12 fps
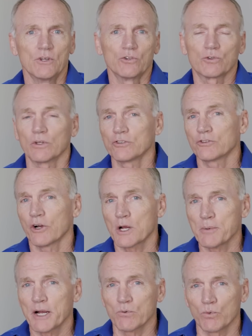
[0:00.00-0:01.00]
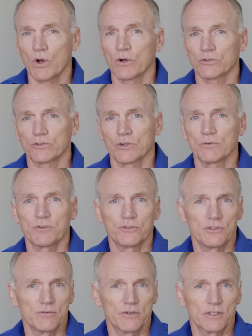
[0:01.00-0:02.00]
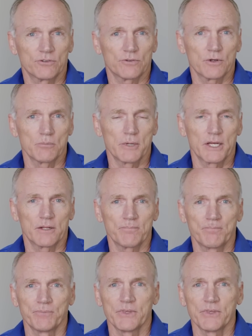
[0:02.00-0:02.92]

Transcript: So let's talk about wrong surface events for a minute.